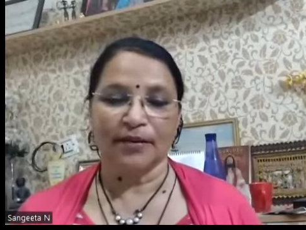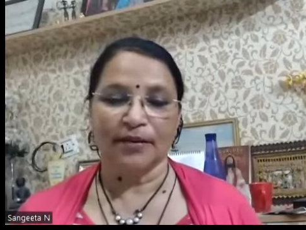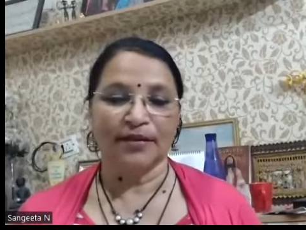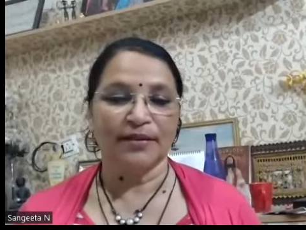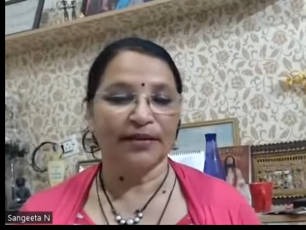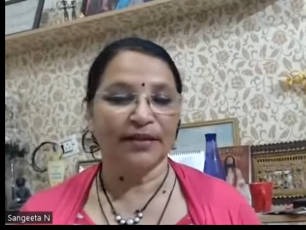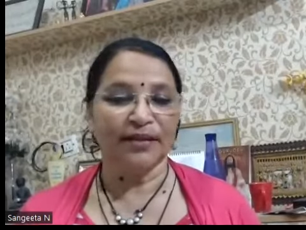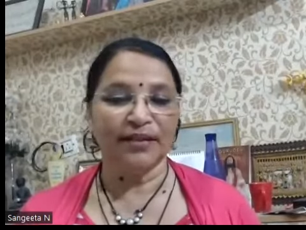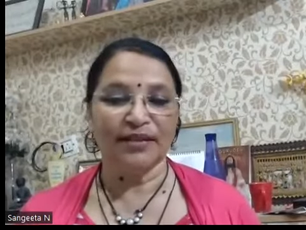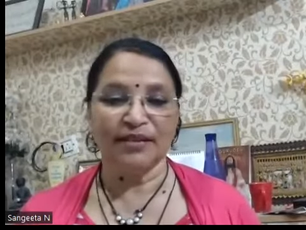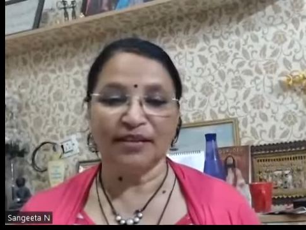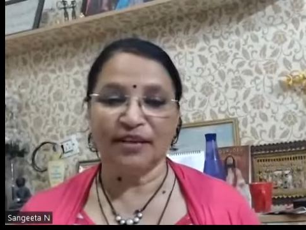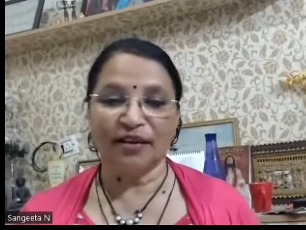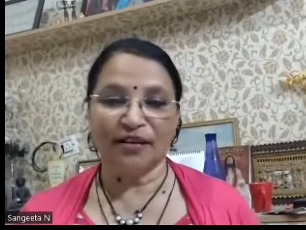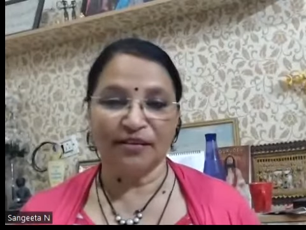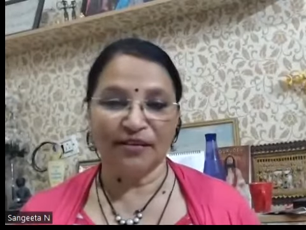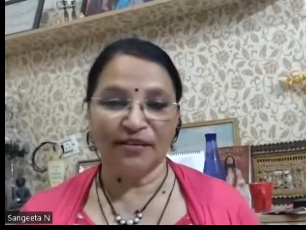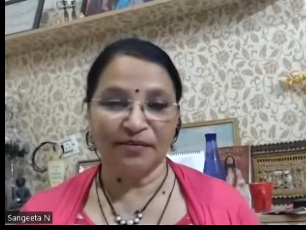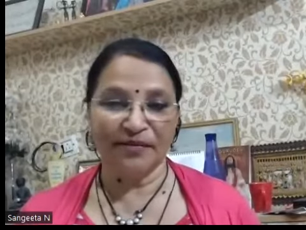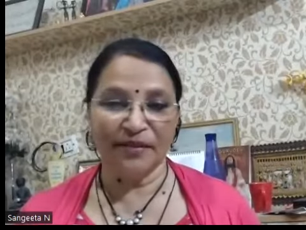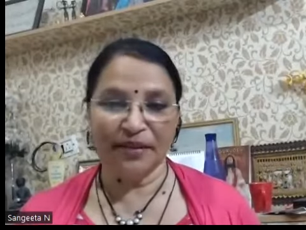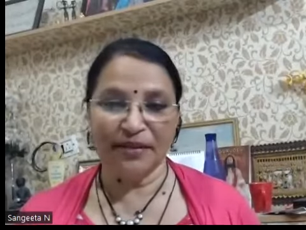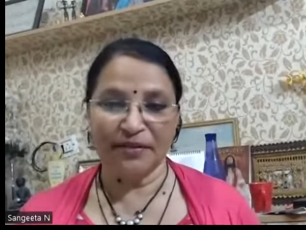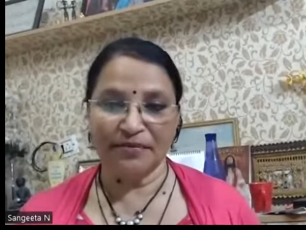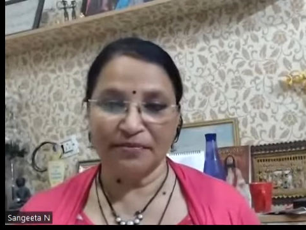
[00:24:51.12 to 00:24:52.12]
didn't
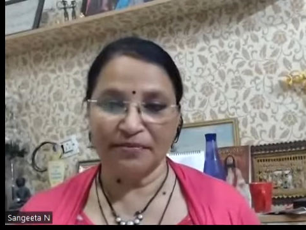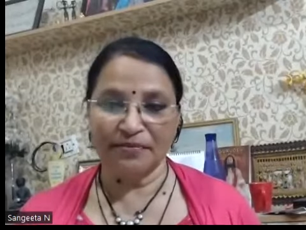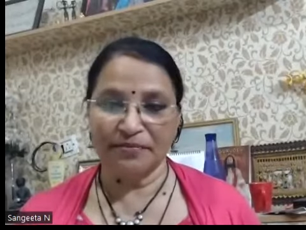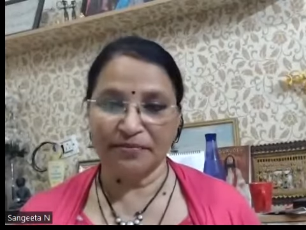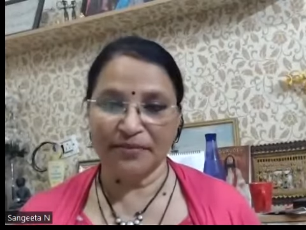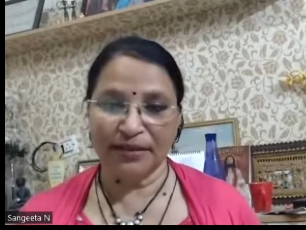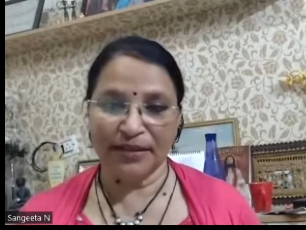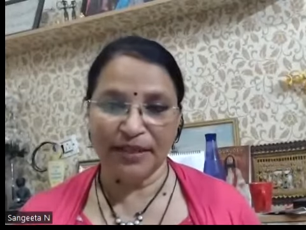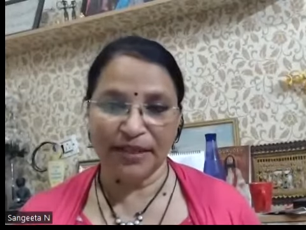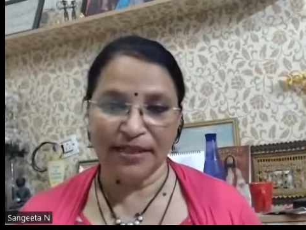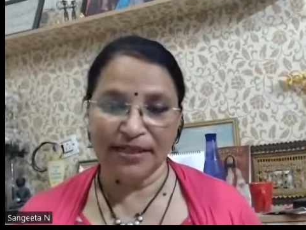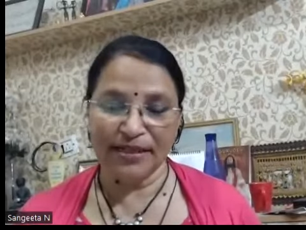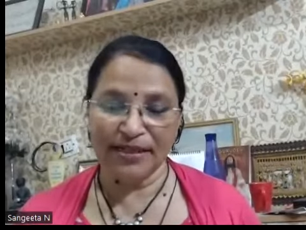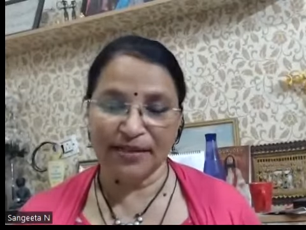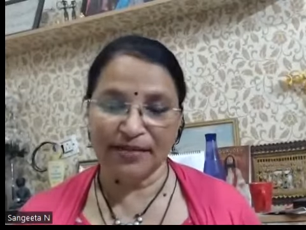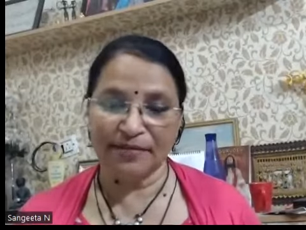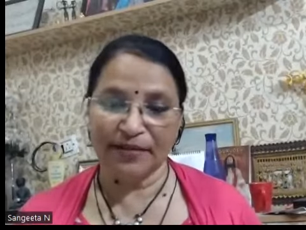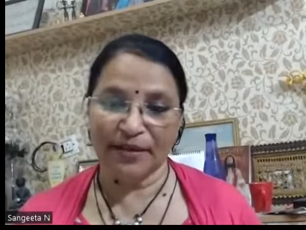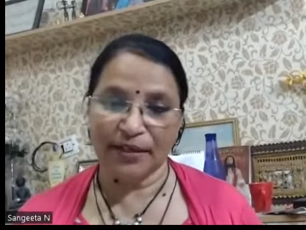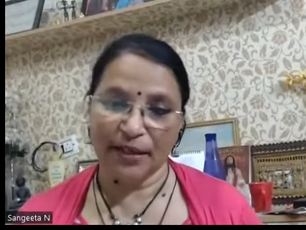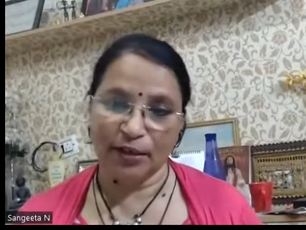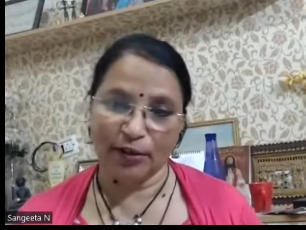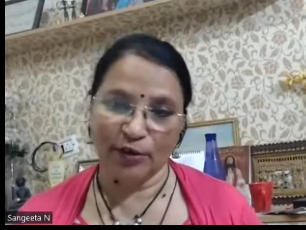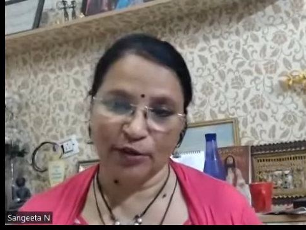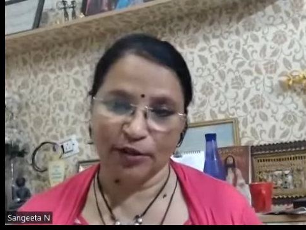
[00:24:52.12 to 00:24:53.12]
convey things
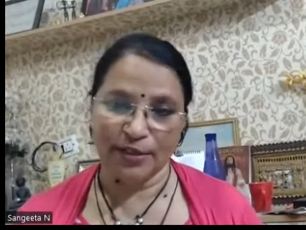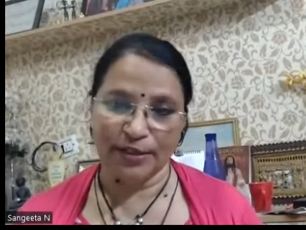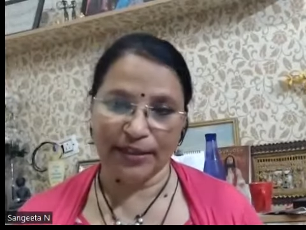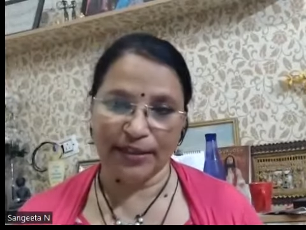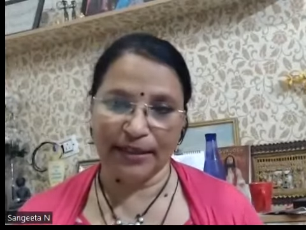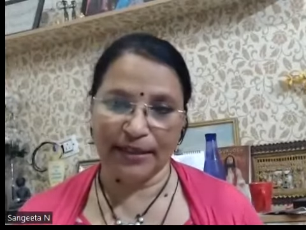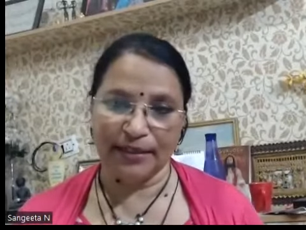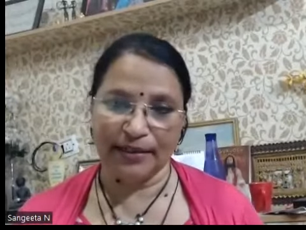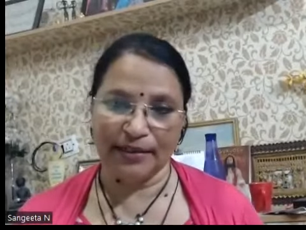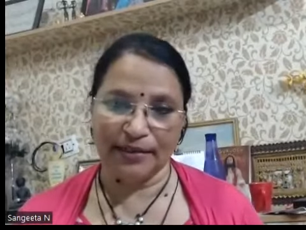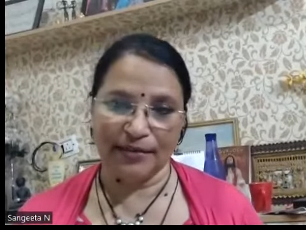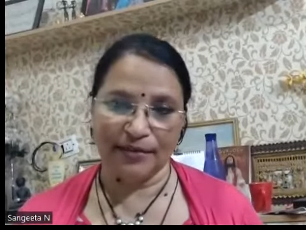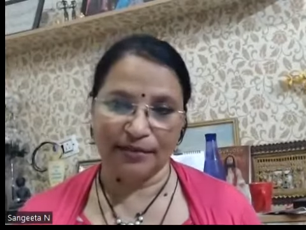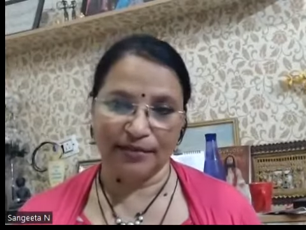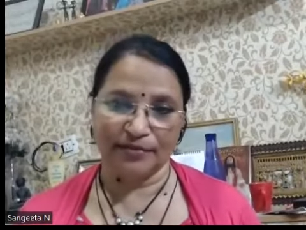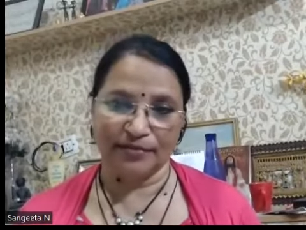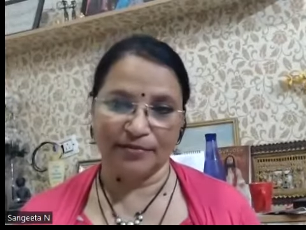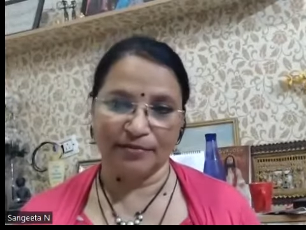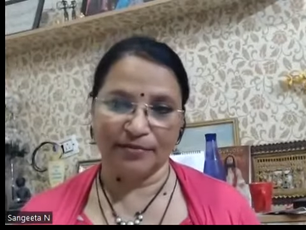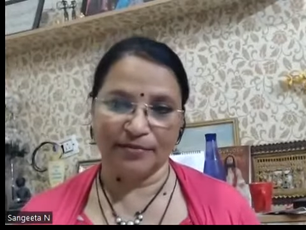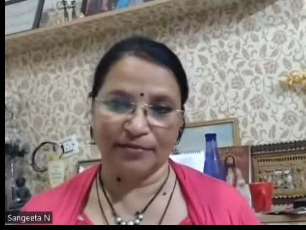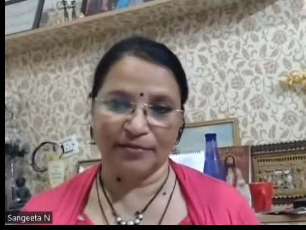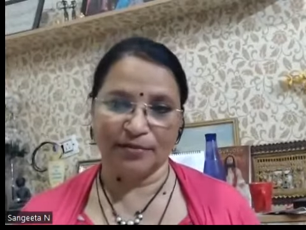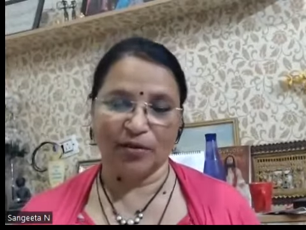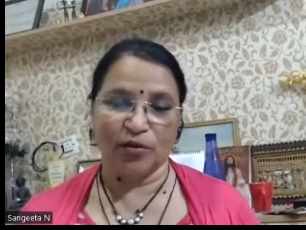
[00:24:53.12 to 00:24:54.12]
very logically,
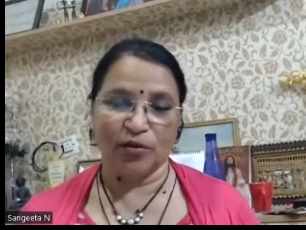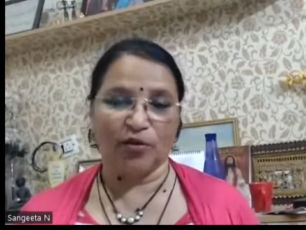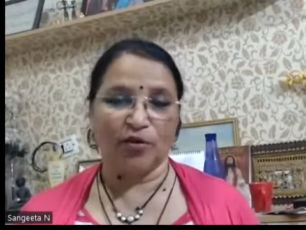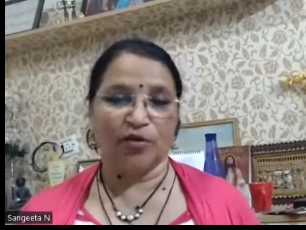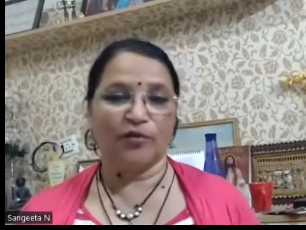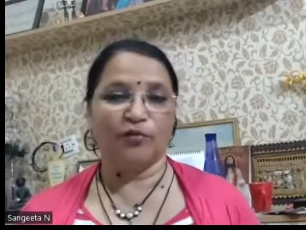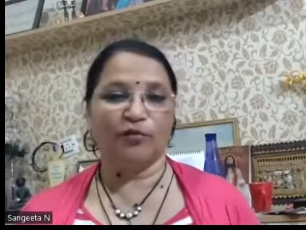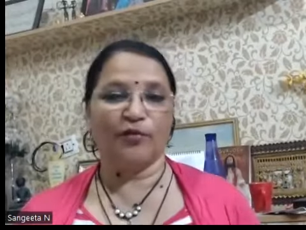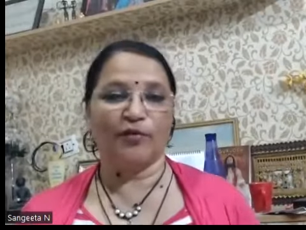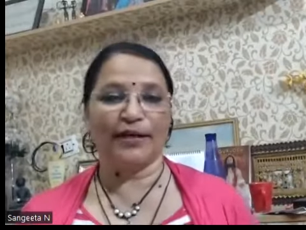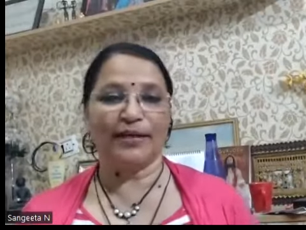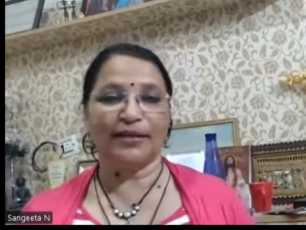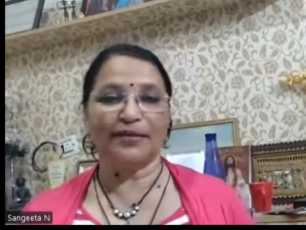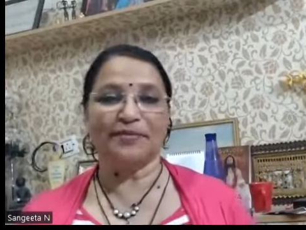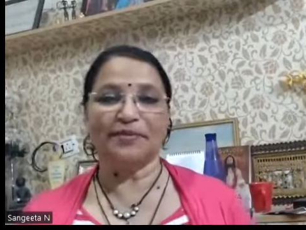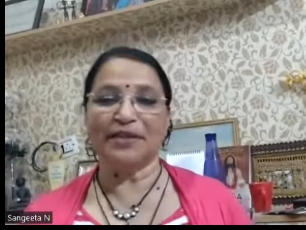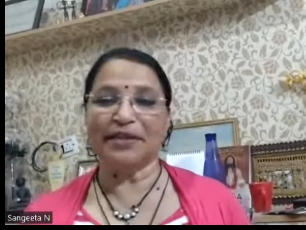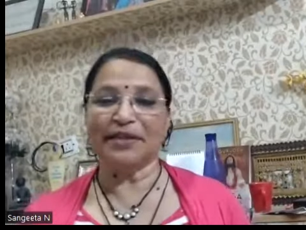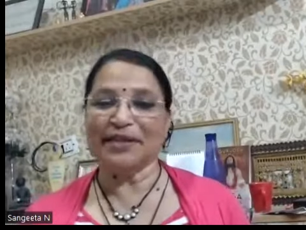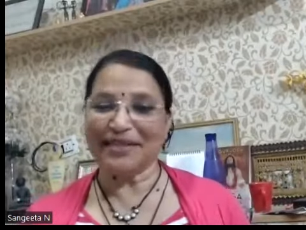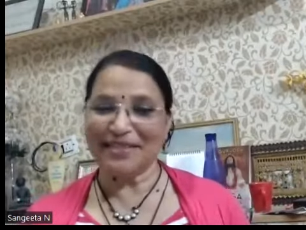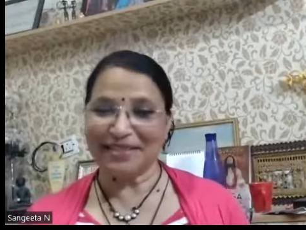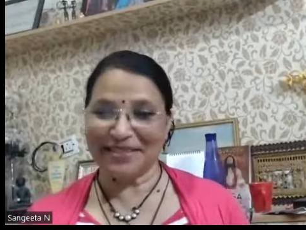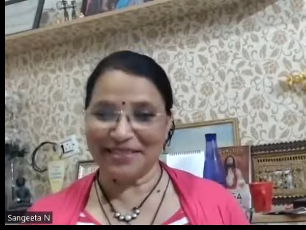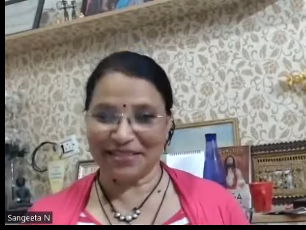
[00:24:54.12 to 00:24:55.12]
or whatever
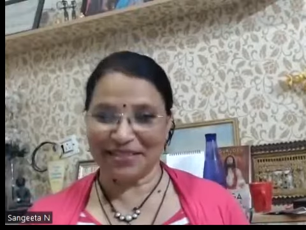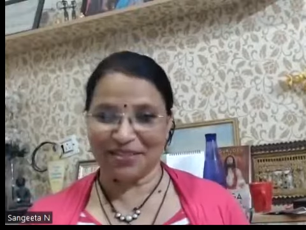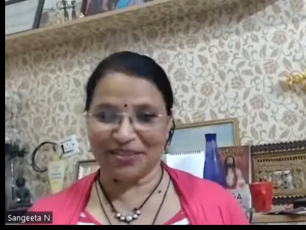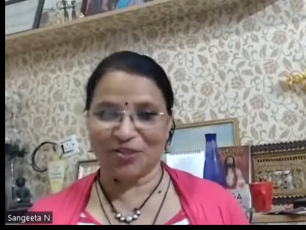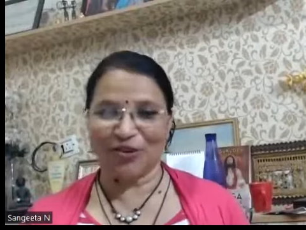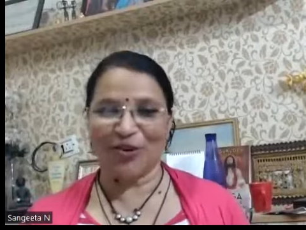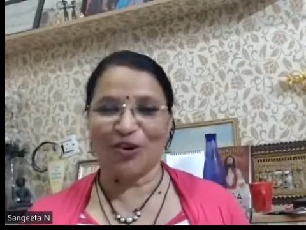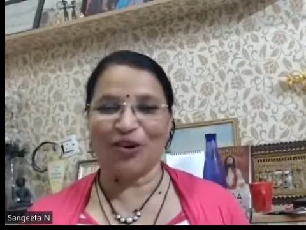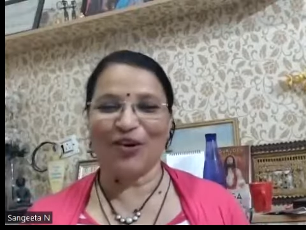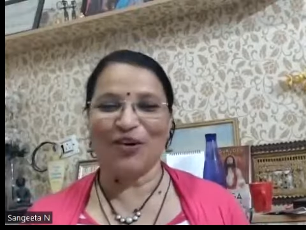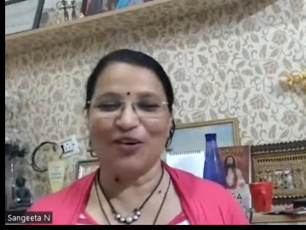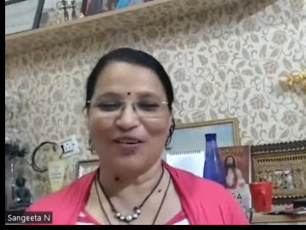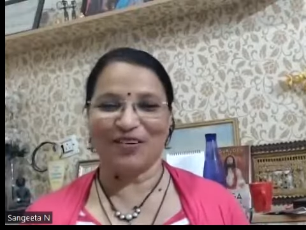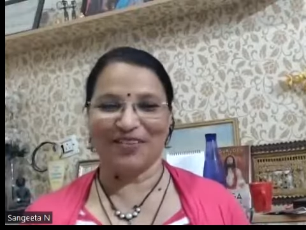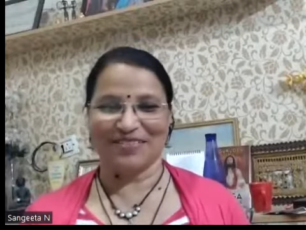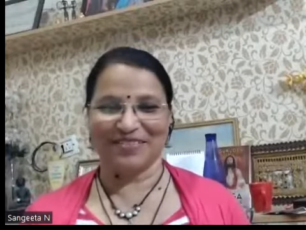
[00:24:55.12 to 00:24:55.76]
he saw